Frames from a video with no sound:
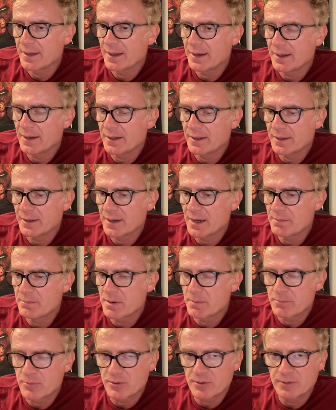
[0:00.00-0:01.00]
I
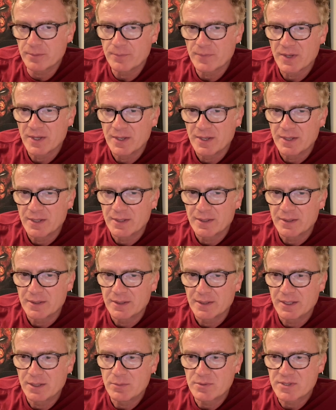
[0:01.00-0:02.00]
remember
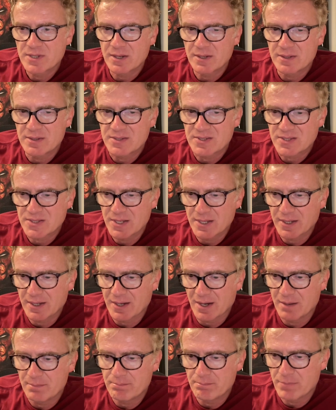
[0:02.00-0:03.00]
he was getting
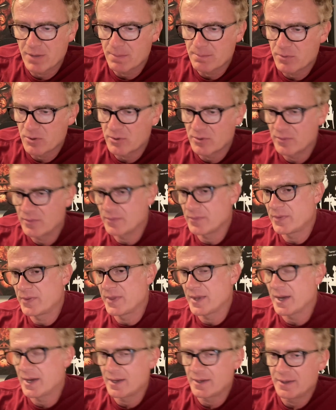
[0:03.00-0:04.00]
sick. I remember
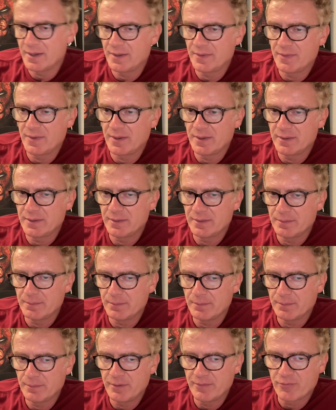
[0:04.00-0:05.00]
that, and then
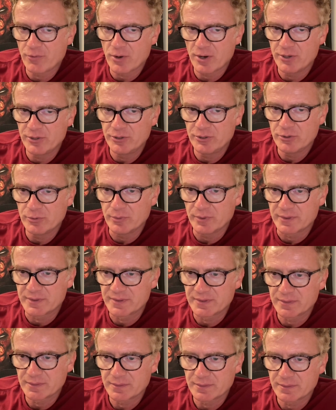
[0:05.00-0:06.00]
before I knew
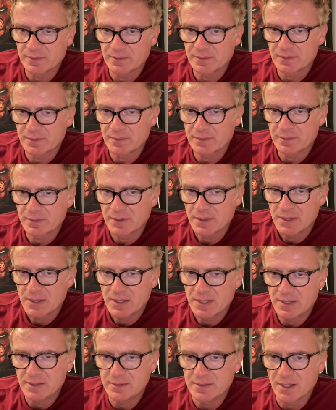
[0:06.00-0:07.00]
it,
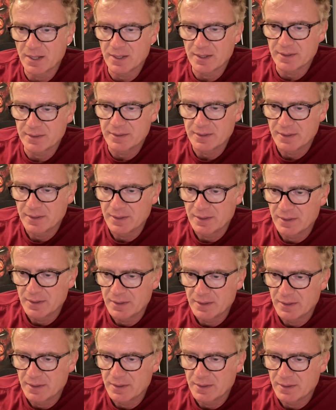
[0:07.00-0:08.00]
he died.
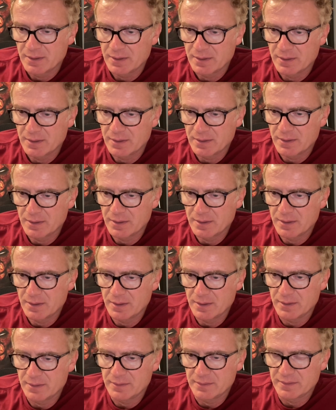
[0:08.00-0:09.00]

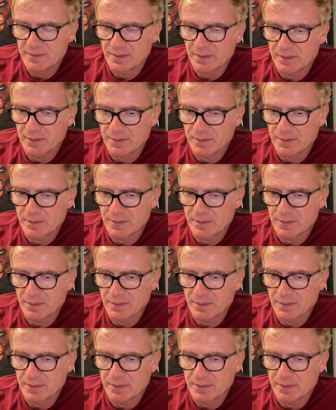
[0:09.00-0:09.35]
And